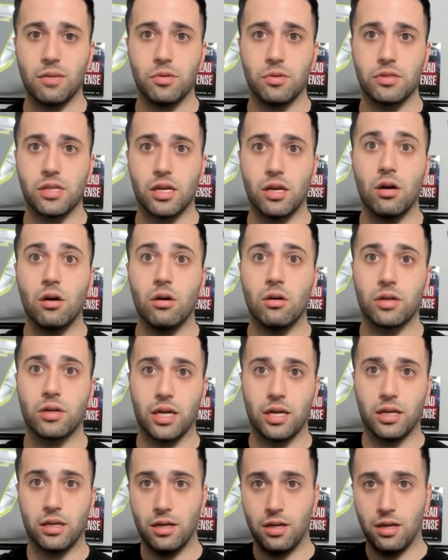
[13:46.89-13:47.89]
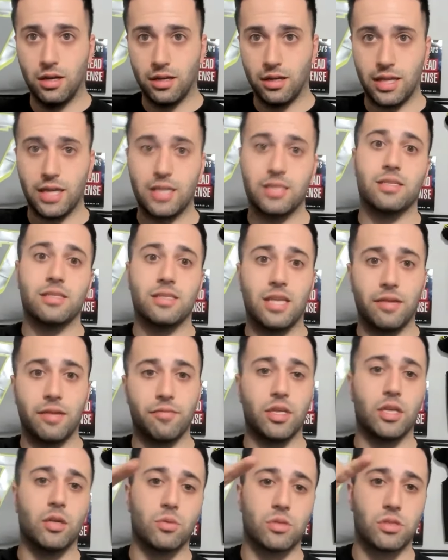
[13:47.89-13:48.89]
You say, oh, okay, that's the safety he was